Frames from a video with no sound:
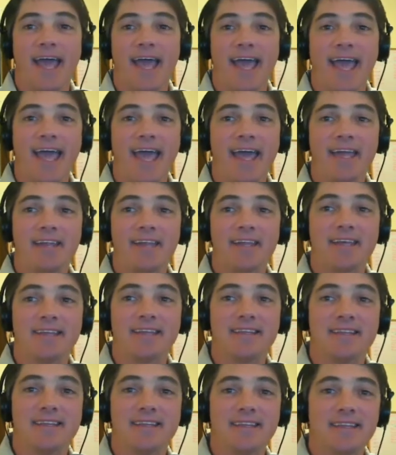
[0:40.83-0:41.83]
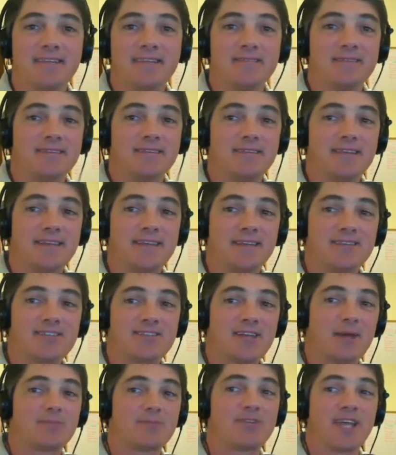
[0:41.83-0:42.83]
and the
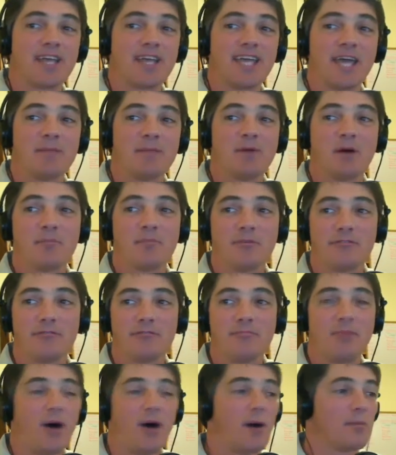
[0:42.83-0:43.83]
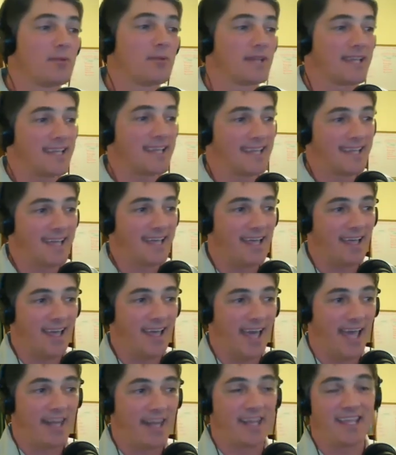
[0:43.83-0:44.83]
subject came up of public
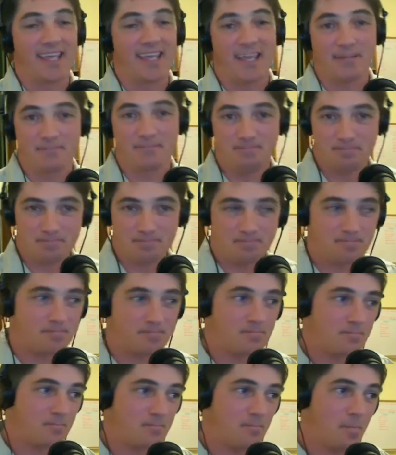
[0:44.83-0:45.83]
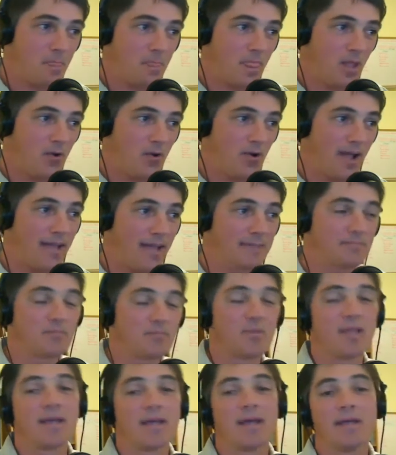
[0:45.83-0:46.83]
etiquette, right?
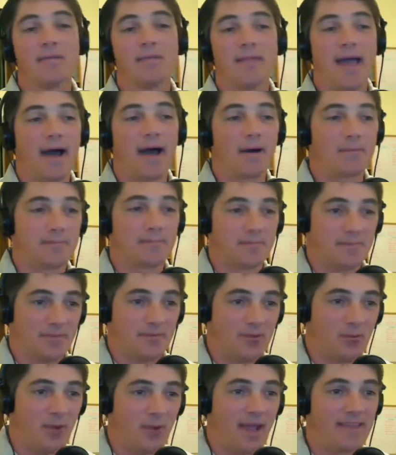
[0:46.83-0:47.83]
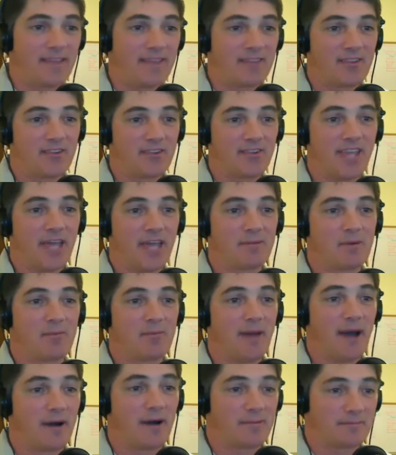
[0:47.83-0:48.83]
Now, the way that this came
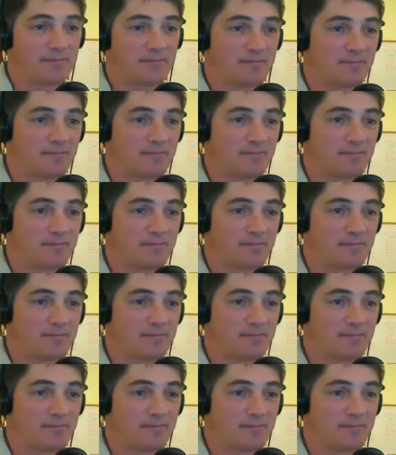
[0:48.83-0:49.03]
about